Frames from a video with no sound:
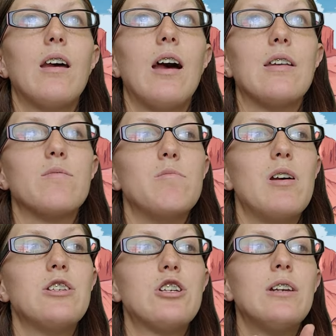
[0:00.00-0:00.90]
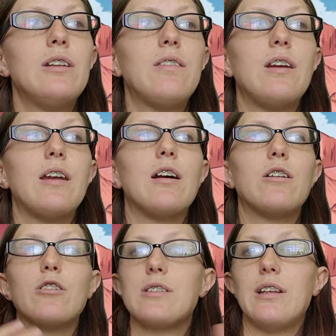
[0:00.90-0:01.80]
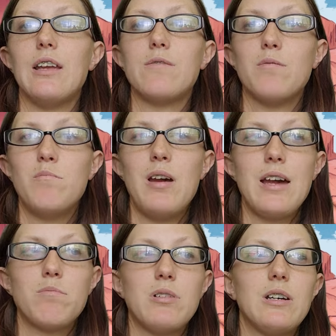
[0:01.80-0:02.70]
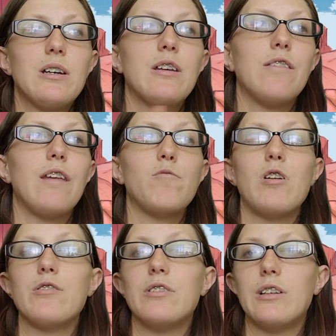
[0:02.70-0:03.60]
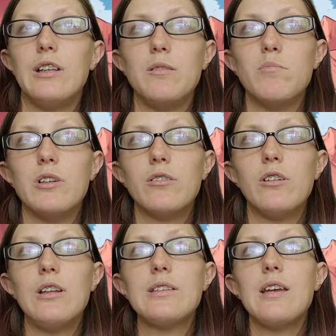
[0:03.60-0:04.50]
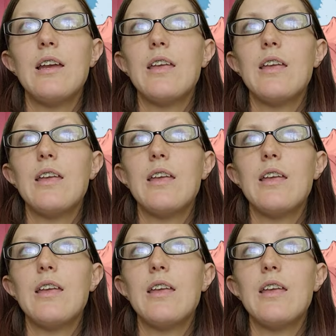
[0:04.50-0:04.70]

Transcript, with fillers: as we mentioned, they crystallize from magma, they weather into clay minerals,